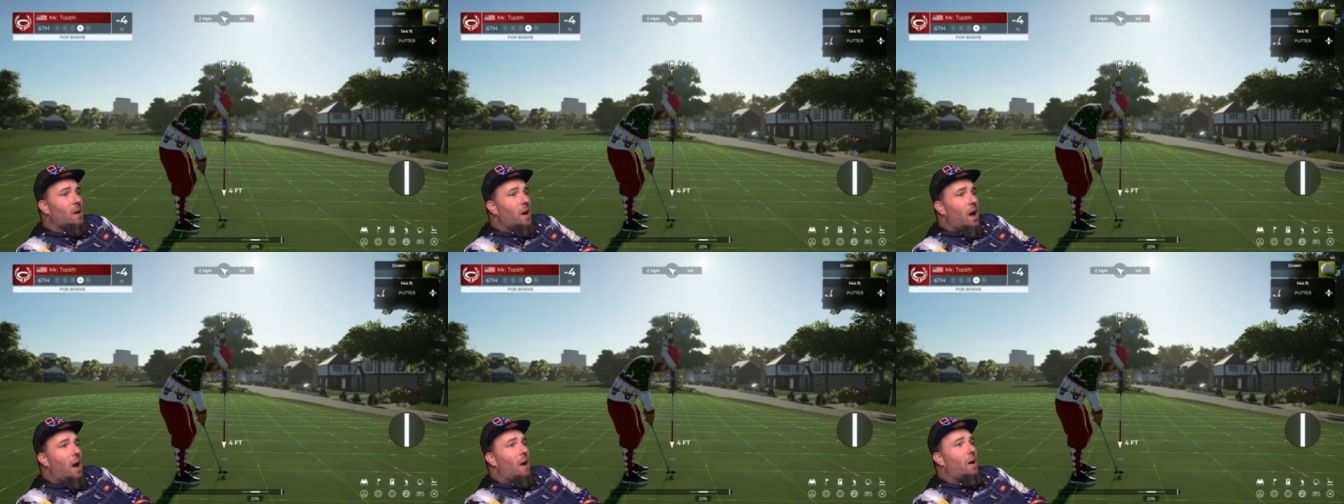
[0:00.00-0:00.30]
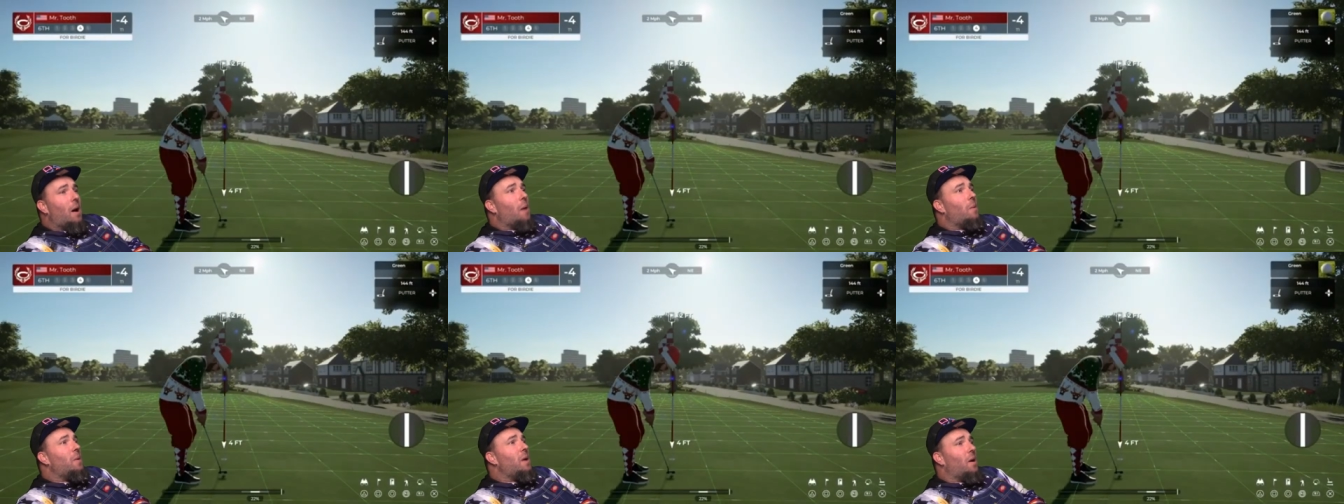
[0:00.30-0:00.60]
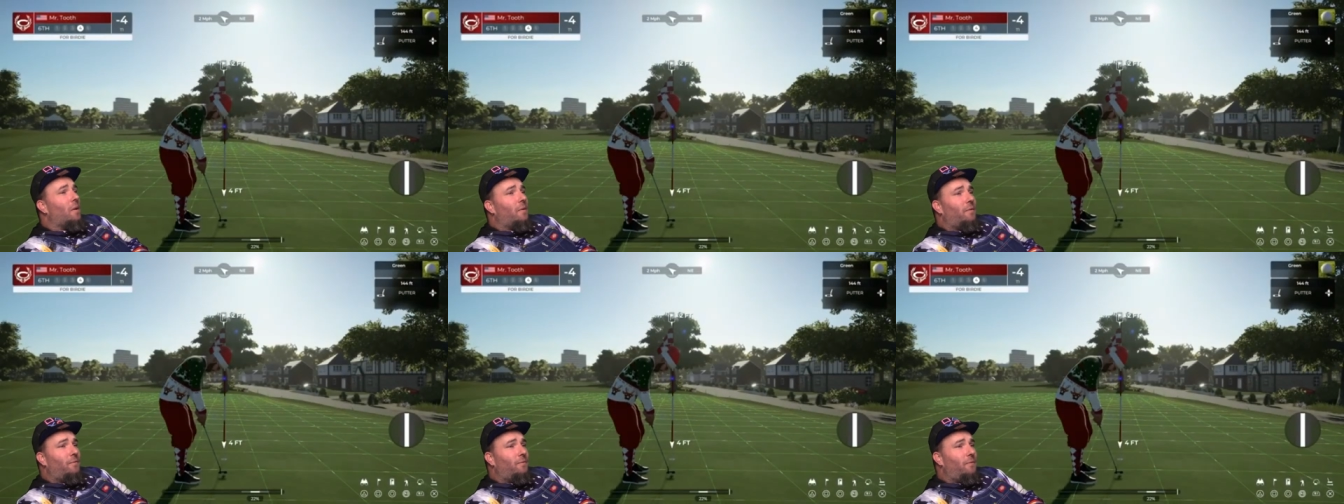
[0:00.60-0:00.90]
All right, we are
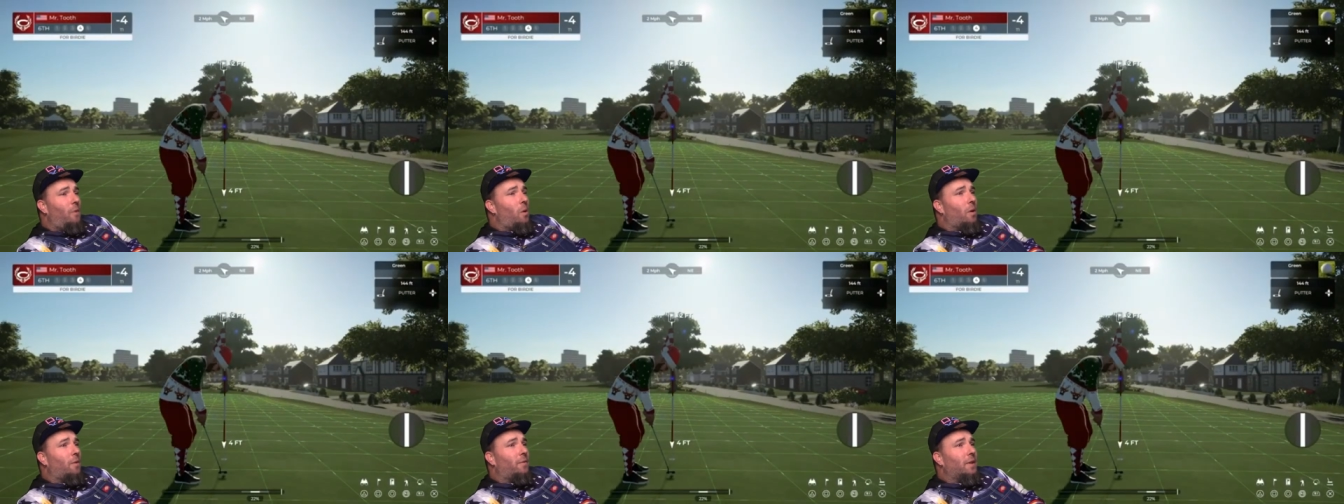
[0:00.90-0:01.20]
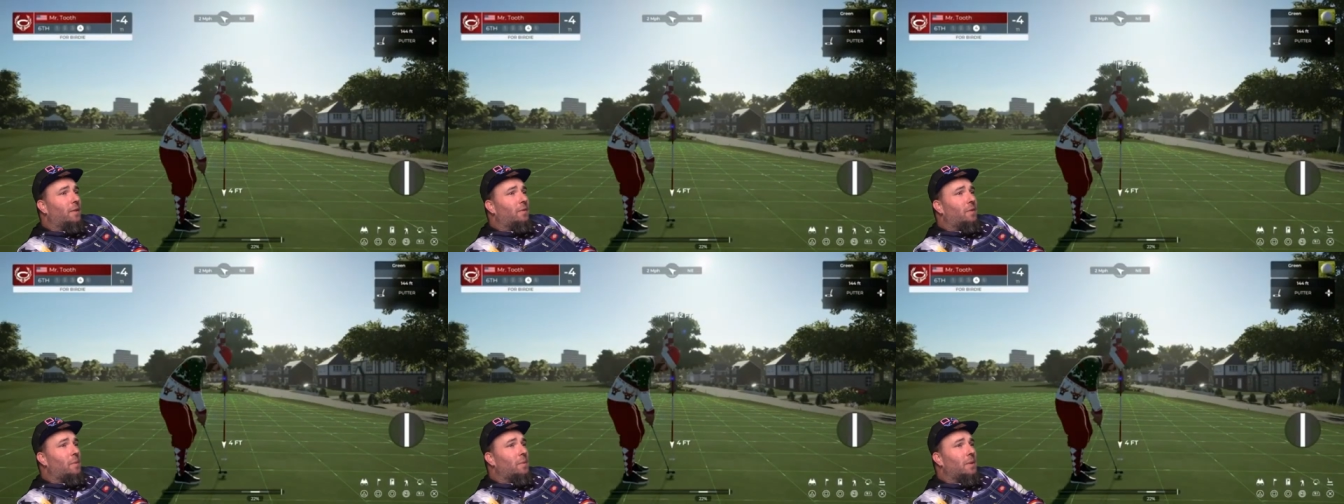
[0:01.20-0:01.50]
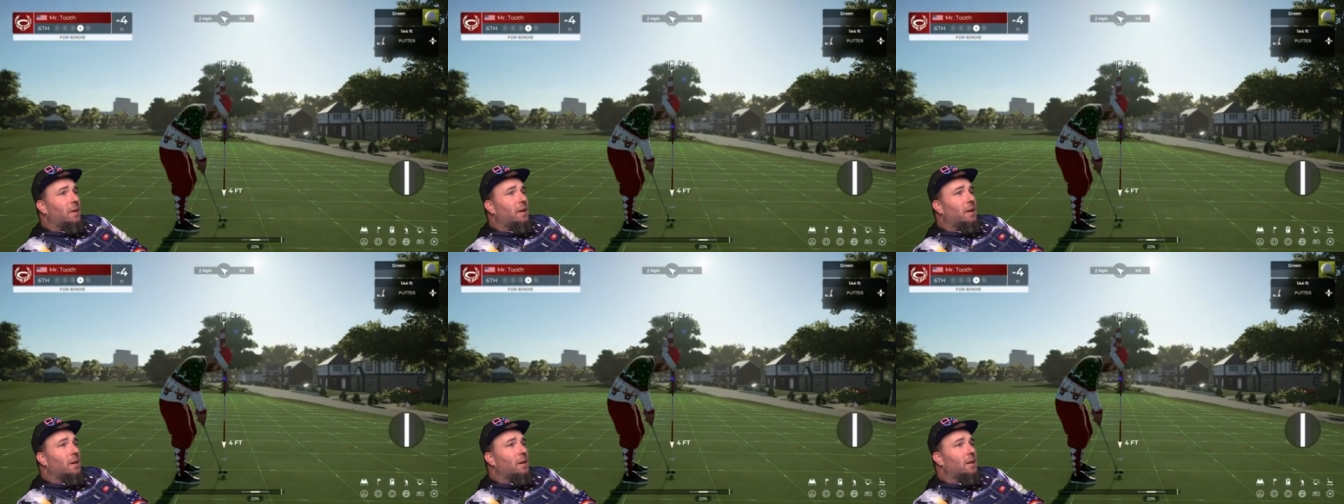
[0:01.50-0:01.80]
four feet from
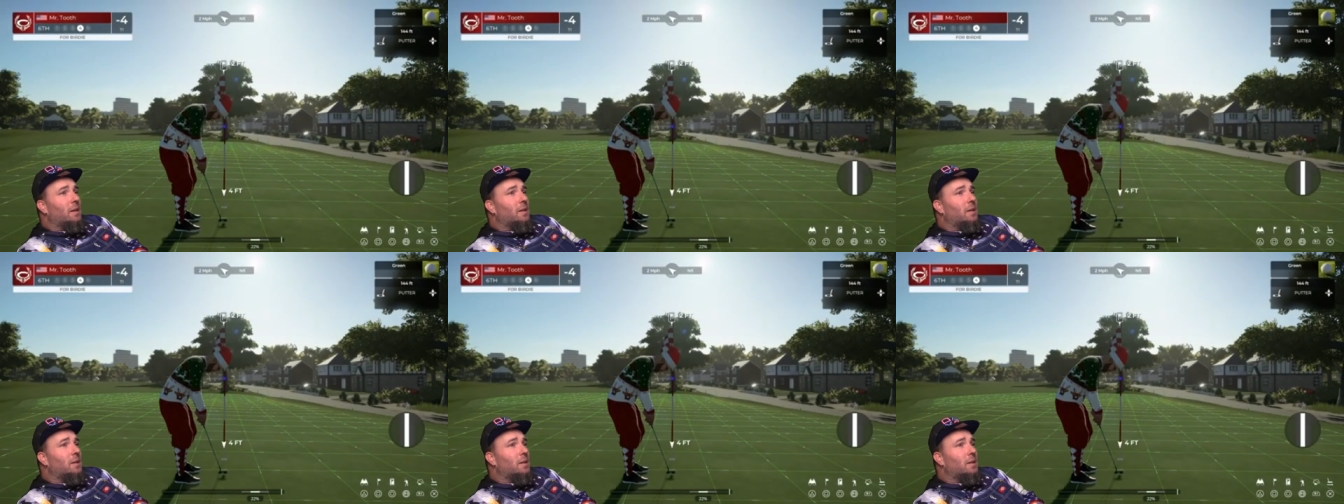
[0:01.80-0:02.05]
the, uh,